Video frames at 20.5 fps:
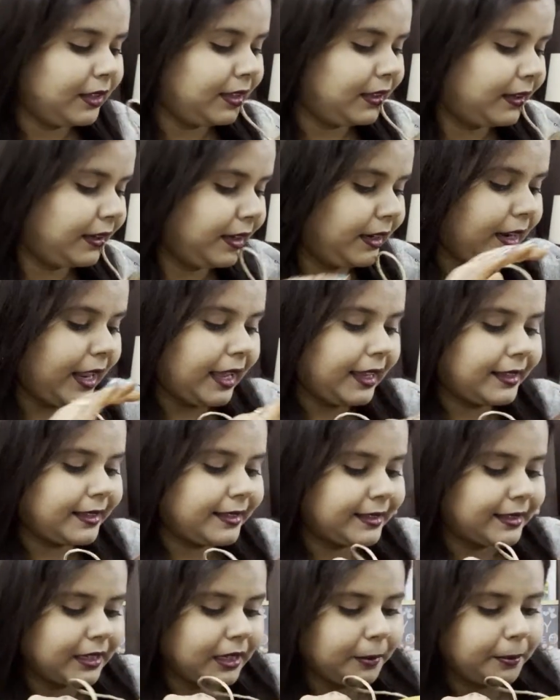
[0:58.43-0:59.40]

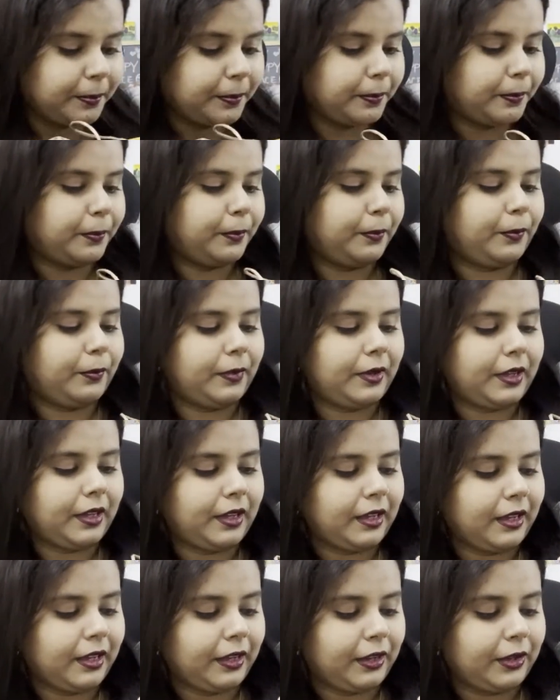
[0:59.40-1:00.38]
next up
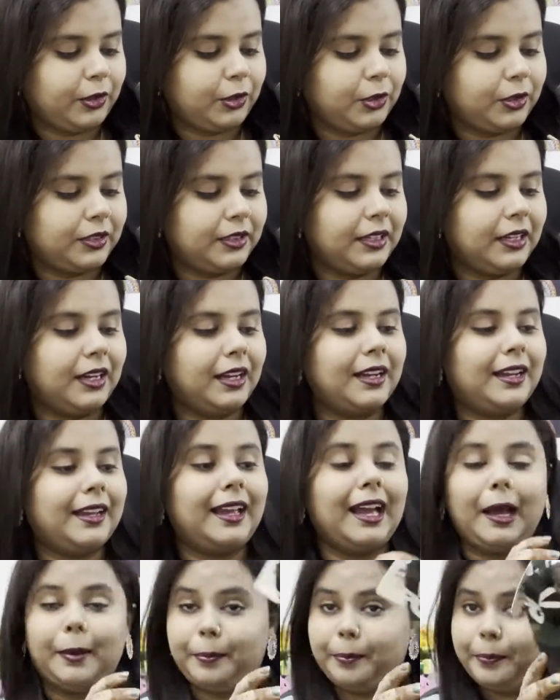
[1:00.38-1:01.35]
I got a
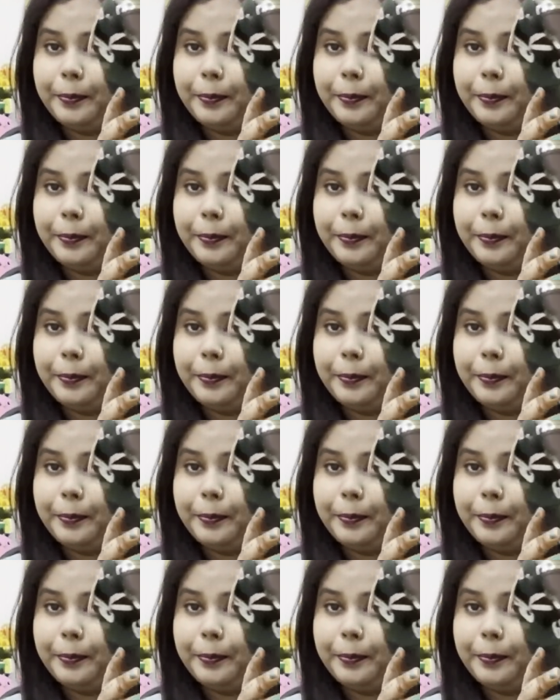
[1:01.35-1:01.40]
cap